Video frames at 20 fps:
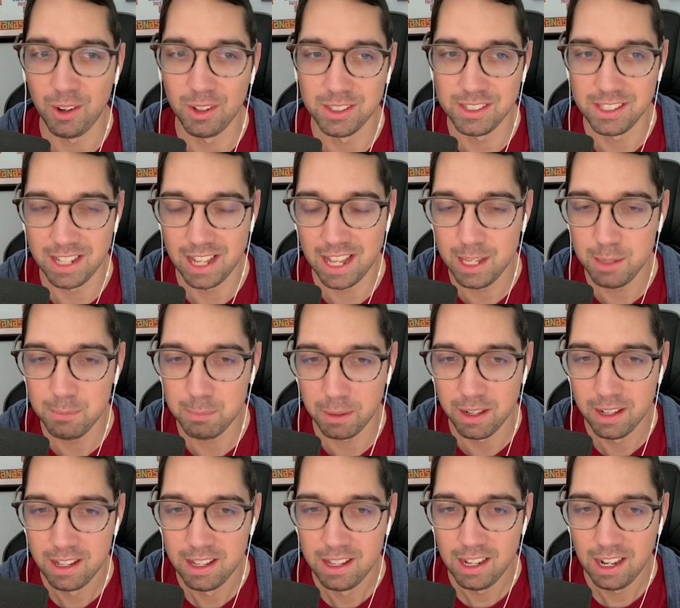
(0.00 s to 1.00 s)
mm-hmm. on today.
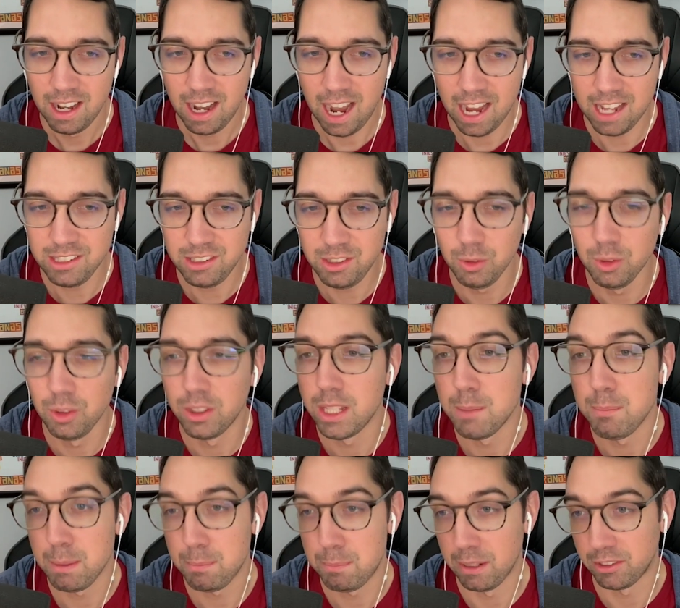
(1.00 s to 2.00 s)
But I do look at
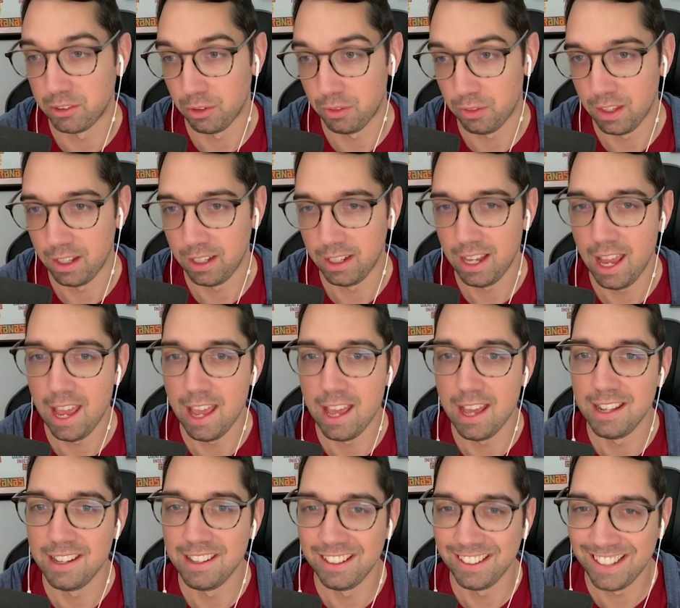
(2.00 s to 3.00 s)
the big picture thing.
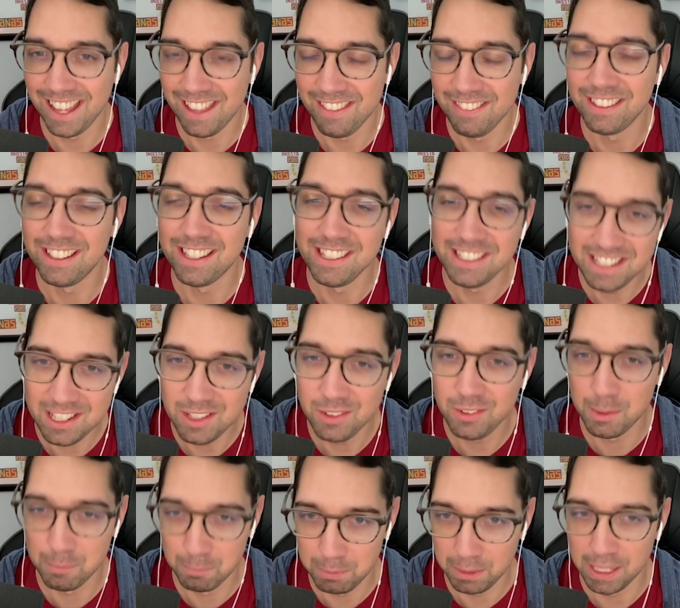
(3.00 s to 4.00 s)
And again, the
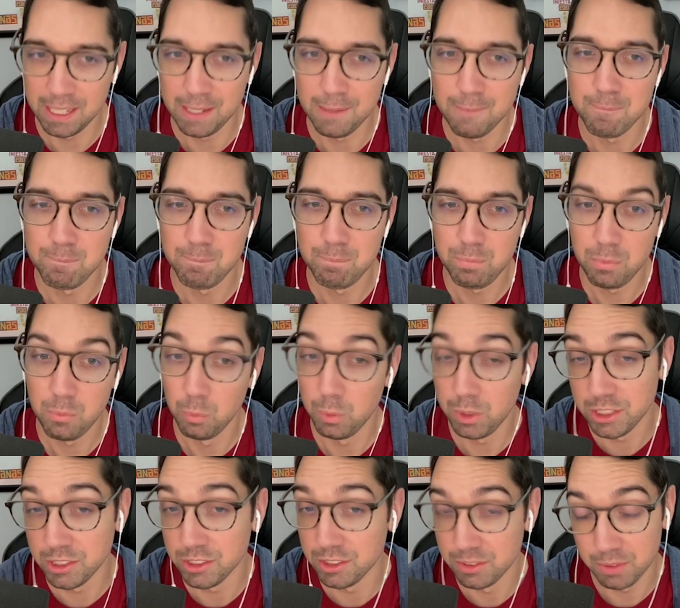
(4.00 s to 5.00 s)
continued complaint,
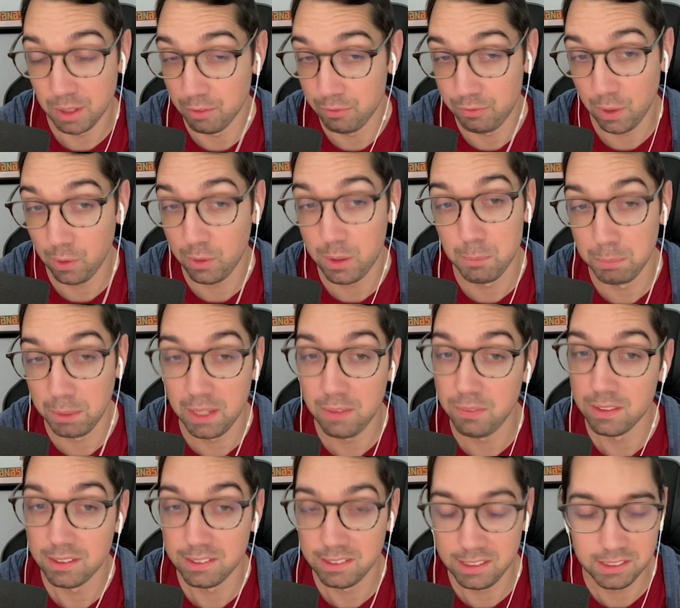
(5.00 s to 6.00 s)
which is a fair
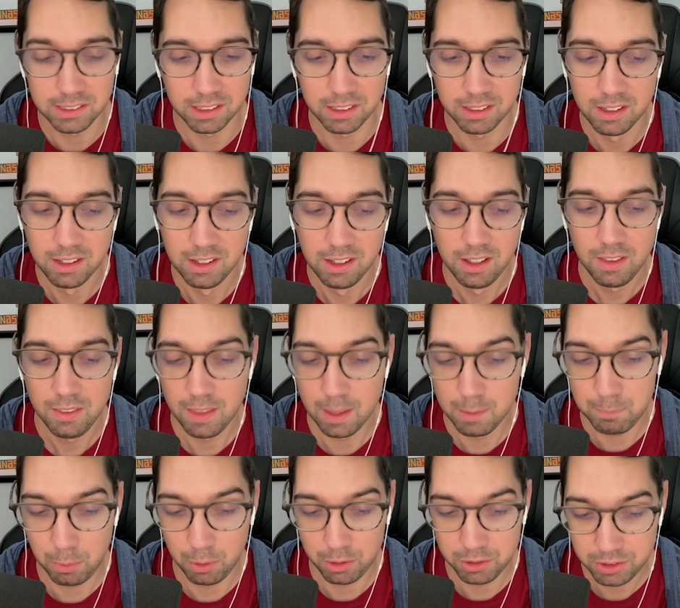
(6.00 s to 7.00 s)
complaint this season,
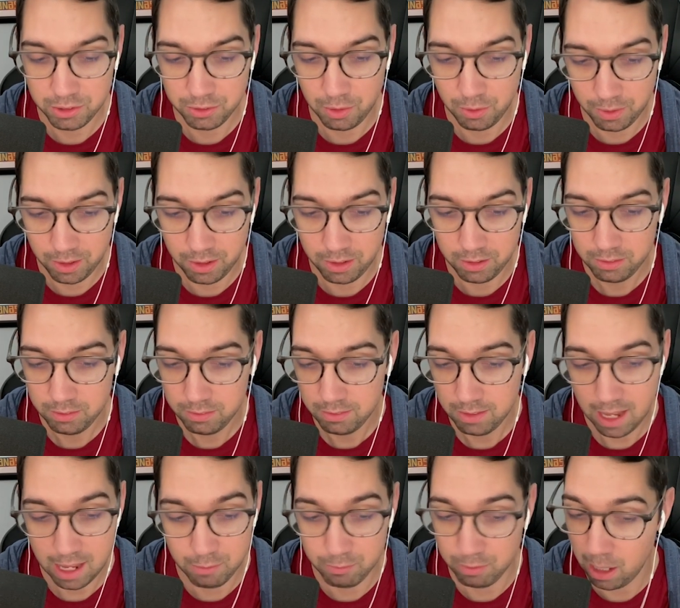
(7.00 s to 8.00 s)
that Barcelona
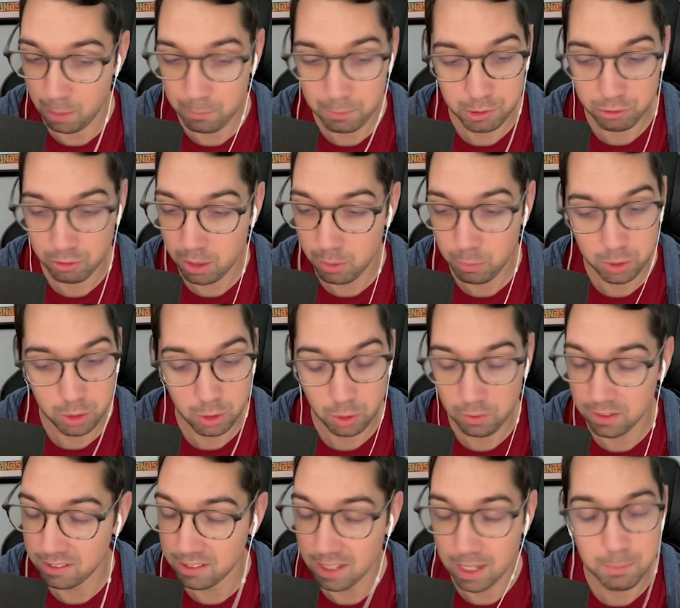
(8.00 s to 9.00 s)
and Real Madrid would do
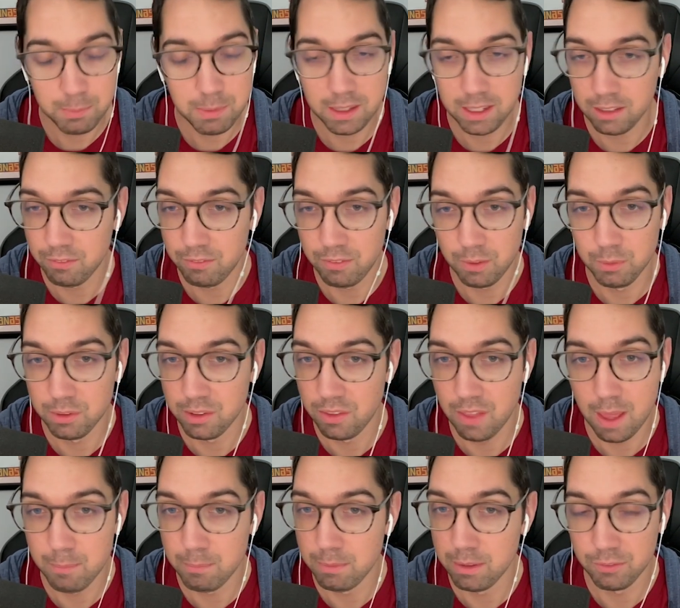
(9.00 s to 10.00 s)
the same thing if it was
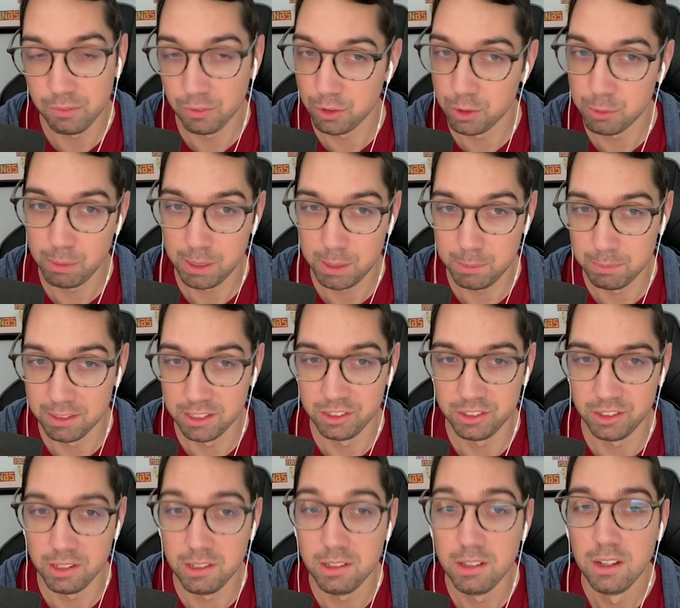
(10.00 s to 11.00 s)
them in the first place
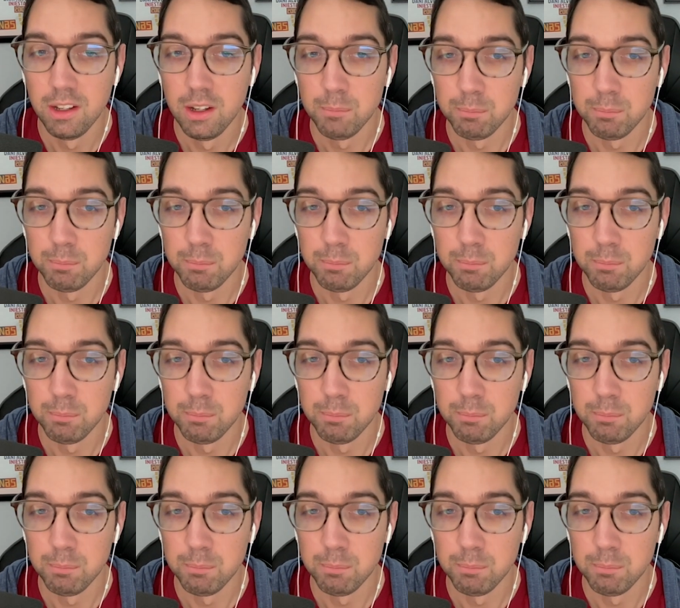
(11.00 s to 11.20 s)
position.